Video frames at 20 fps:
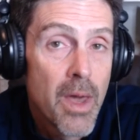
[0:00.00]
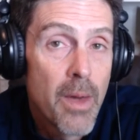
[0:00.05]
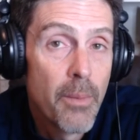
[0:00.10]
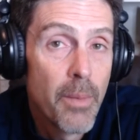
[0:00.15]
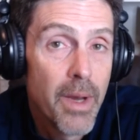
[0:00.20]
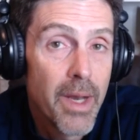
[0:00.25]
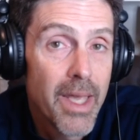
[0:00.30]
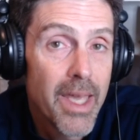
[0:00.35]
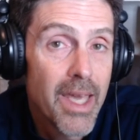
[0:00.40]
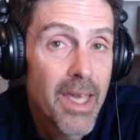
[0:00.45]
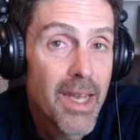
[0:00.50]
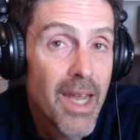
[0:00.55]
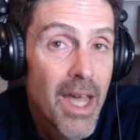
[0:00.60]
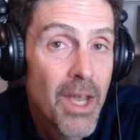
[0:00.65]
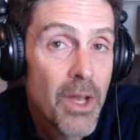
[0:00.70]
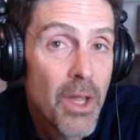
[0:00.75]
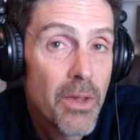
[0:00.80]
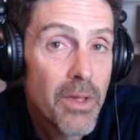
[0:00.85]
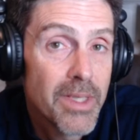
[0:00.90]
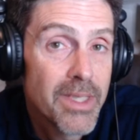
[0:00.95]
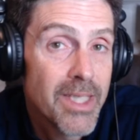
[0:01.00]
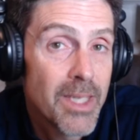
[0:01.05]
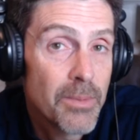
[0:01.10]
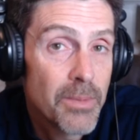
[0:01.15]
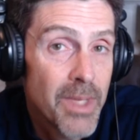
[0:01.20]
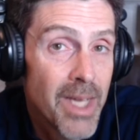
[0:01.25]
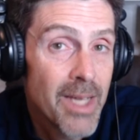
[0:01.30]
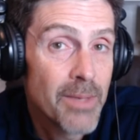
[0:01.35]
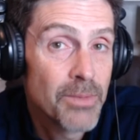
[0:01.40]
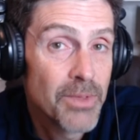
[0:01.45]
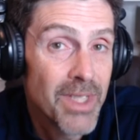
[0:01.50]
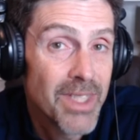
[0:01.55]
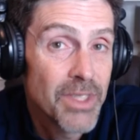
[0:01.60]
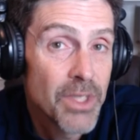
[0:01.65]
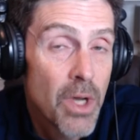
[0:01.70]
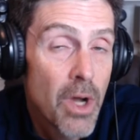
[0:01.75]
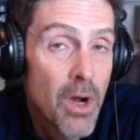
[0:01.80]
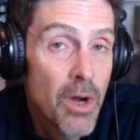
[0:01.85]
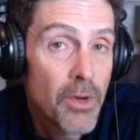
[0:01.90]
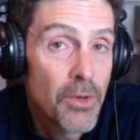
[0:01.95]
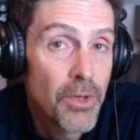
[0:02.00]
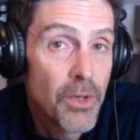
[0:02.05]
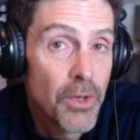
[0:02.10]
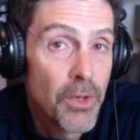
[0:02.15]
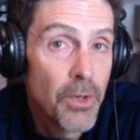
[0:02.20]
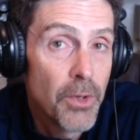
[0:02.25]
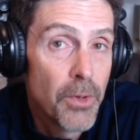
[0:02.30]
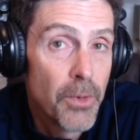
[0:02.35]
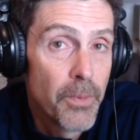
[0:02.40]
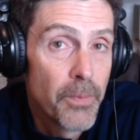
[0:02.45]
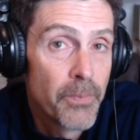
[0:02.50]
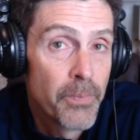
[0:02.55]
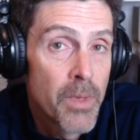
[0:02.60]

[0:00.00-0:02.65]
But again, I know that sometimes that's hard to do.